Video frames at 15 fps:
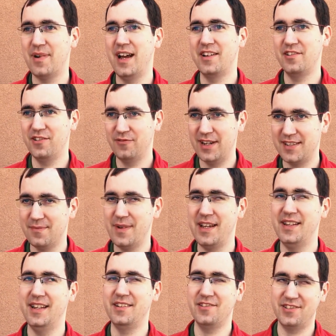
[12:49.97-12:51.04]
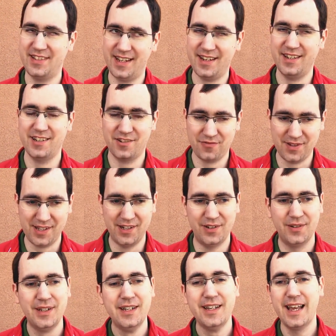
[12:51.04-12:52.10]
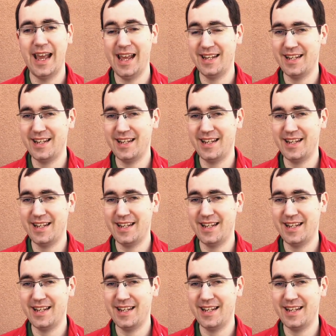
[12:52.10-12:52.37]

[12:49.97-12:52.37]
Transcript: on your resume that you're sending to Twilio, and